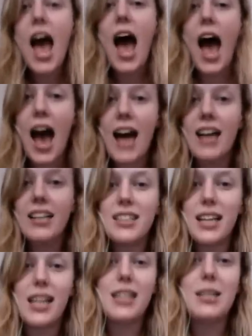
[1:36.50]
and
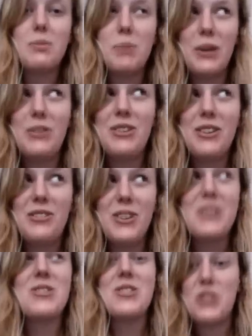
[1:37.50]
this beautiful
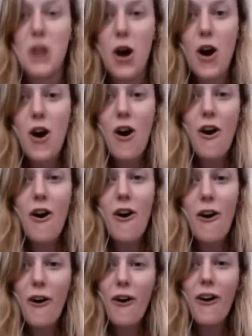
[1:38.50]

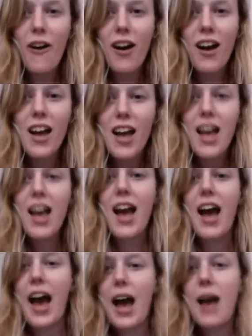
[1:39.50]
song.
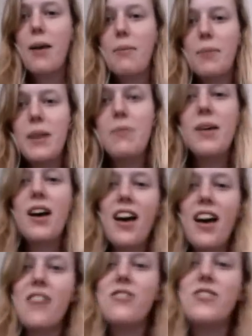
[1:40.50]
Happy
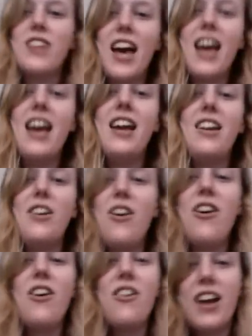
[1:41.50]
birthday,
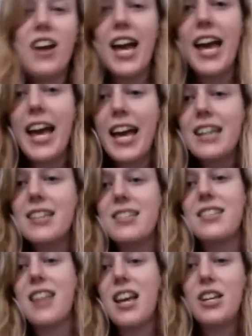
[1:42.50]
Laura Hicks.
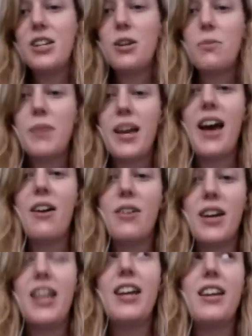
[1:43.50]
You'll be out
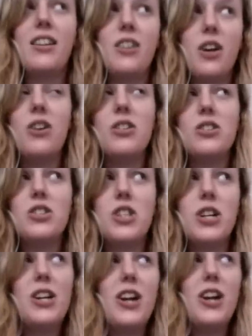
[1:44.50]
in not too
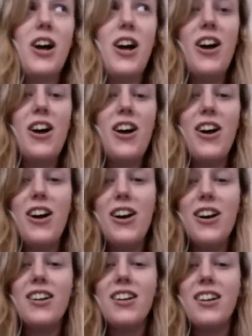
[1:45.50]

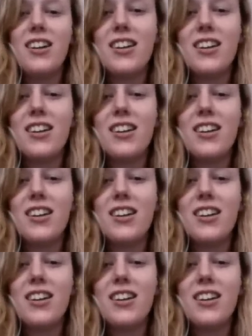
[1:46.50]
long.